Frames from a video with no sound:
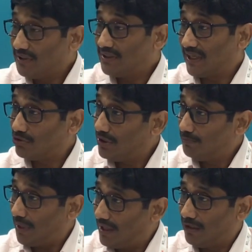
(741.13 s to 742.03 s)
SMEs actually
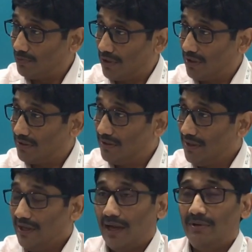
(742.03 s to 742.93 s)
buy our product.
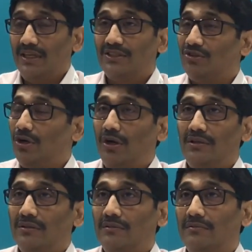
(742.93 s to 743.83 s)
I mean, it's
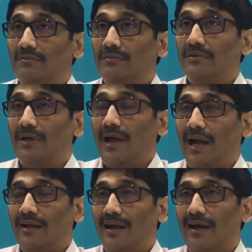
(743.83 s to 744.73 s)
not.
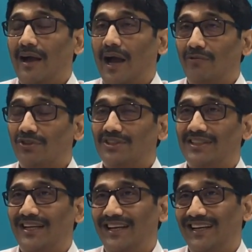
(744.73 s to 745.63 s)
I, I would
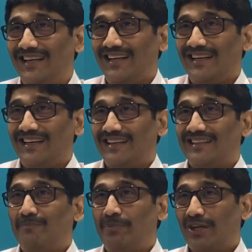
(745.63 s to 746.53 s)
say
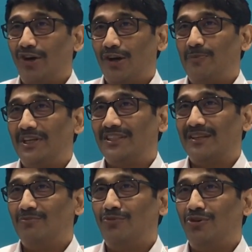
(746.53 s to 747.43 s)
the big corporates
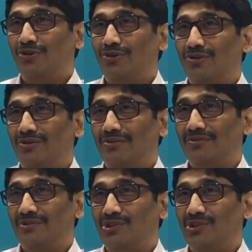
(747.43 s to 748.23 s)
are more,